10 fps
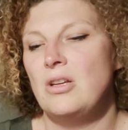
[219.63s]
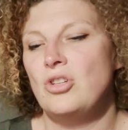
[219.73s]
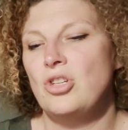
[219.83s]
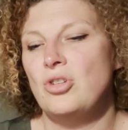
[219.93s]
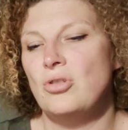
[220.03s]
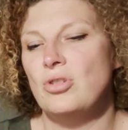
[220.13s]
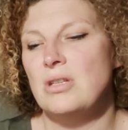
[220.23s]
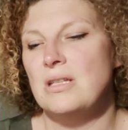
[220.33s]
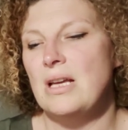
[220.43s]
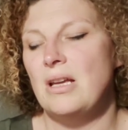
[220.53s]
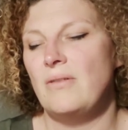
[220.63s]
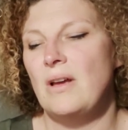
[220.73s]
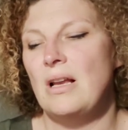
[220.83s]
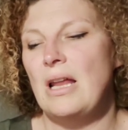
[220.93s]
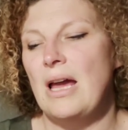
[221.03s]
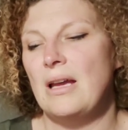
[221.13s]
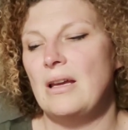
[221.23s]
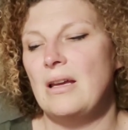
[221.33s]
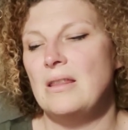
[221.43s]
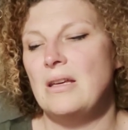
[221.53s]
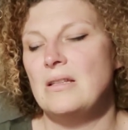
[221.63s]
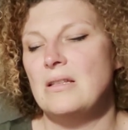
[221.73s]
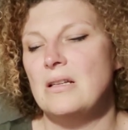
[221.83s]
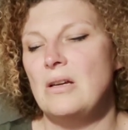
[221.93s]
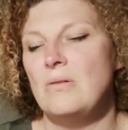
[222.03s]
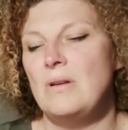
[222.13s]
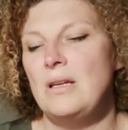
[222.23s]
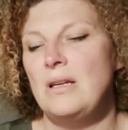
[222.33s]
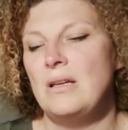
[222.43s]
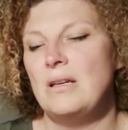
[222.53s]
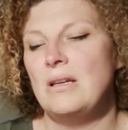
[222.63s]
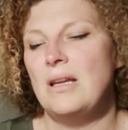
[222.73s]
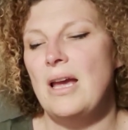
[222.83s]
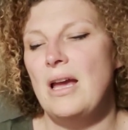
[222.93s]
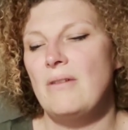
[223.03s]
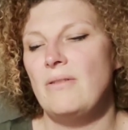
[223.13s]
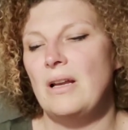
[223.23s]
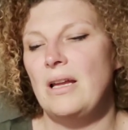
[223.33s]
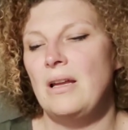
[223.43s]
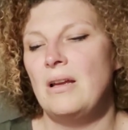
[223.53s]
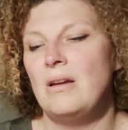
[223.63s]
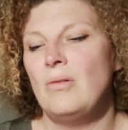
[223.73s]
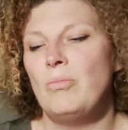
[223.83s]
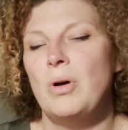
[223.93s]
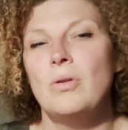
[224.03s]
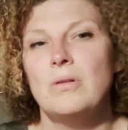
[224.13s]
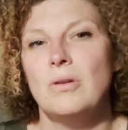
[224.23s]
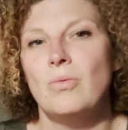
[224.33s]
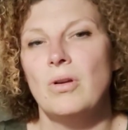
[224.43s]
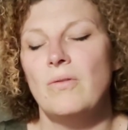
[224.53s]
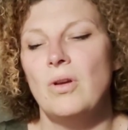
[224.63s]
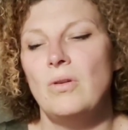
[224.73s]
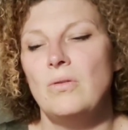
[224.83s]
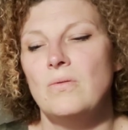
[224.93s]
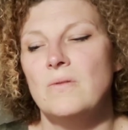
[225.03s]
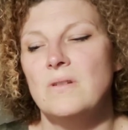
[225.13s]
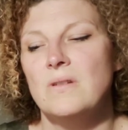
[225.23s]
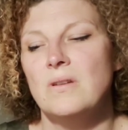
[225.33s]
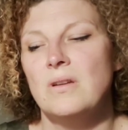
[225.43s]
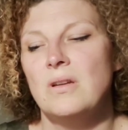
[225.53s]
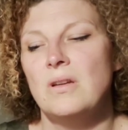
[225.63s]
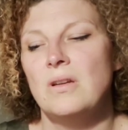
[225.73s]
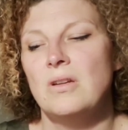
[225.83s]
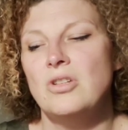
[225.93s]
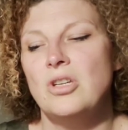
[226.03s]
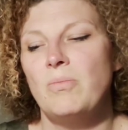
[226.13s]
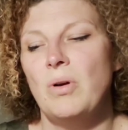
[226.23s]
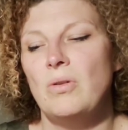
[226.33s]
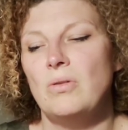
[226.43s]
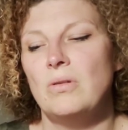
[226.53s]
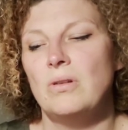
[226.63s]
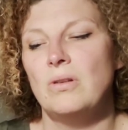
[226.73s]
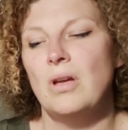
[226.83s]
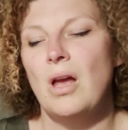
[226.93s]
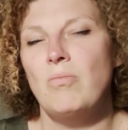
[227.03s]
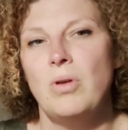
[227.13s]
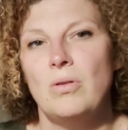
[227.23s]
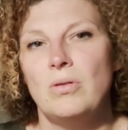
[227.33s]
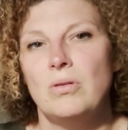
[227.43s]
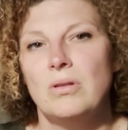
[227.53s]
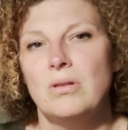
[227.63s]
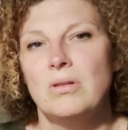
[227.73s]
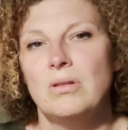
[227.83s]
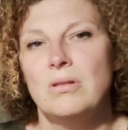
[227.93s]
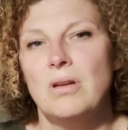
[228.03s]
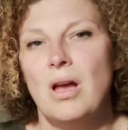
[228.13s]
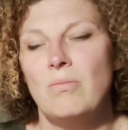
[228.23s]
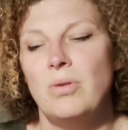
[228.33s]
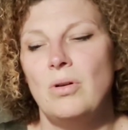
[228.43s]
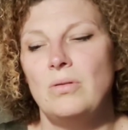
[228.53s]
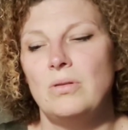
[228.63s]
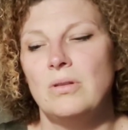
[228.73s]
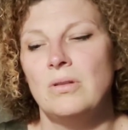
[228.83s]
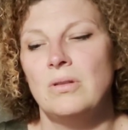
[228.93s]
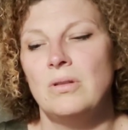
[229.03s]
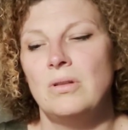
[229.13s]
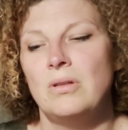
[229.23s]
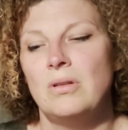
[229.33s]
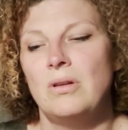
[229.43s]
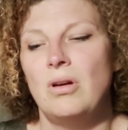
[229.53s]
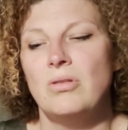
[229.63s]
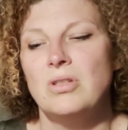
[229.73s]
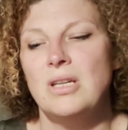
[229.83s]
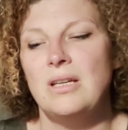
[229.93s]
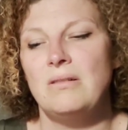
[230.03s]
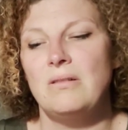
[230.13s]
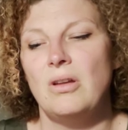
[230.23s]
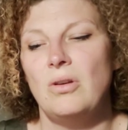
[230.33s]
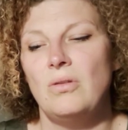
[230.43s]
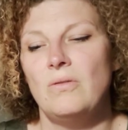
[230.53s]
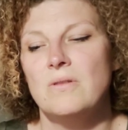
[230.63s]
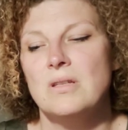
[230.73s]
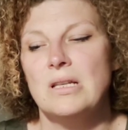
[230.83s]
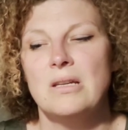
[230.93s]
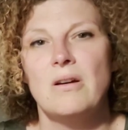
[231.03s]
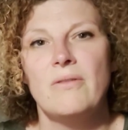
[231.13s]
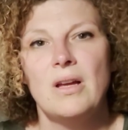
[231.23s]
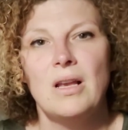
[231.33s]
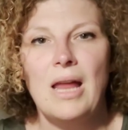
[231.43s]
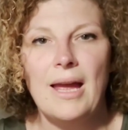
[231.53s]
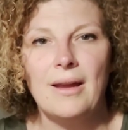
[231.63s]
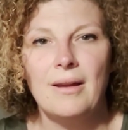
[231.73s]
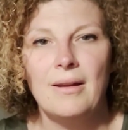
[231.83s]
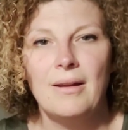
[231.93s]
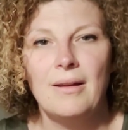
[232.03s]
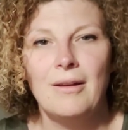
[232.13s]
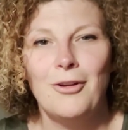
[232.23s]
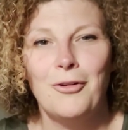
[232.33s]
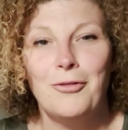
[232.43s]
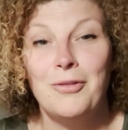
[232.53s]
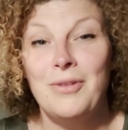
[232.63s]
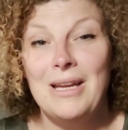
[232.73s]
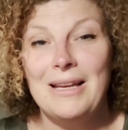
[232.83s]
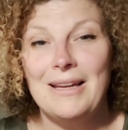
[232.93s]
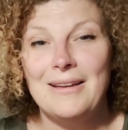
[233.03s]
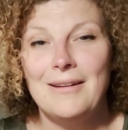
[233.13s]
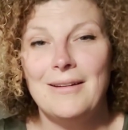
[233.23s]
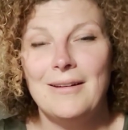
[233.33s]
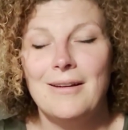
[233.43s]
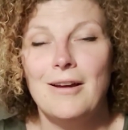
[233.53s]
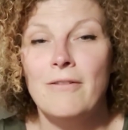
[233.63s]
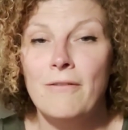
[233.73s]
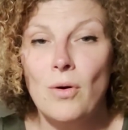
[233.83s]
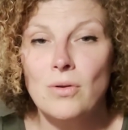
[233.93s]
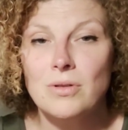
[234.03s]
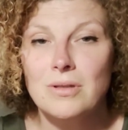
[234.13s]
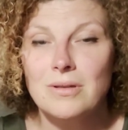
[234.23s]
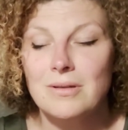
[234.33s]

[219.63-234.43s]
She touched the side of her leg and then slowly, carefully, pulled at one of the hooves. She pulled and pulled and pulled until the hoof slid off her leg, revealing a foot.